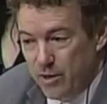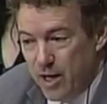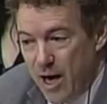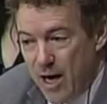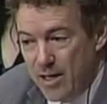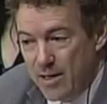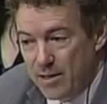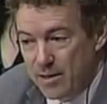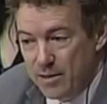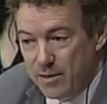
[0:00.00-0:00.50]

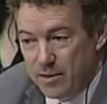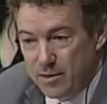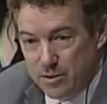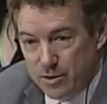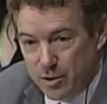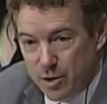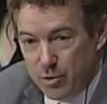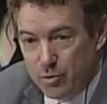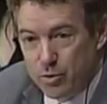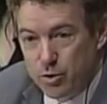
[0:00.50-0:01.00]
idea and
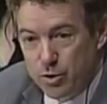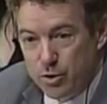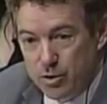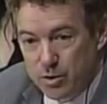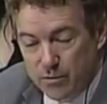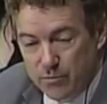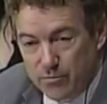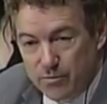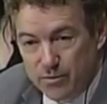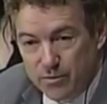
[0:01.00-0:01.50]
notion
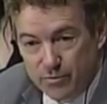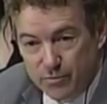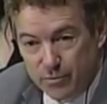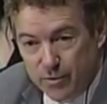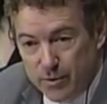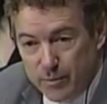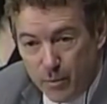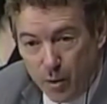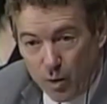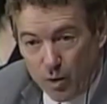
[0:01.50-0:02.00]
of the
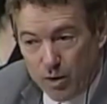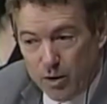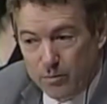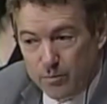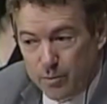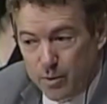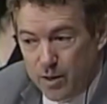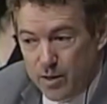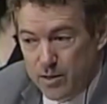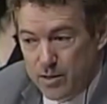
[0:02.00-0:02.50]
free
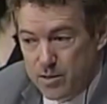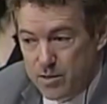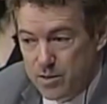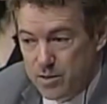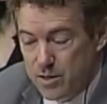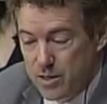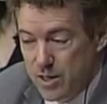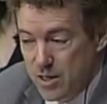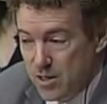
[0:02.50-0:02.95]
marketplace,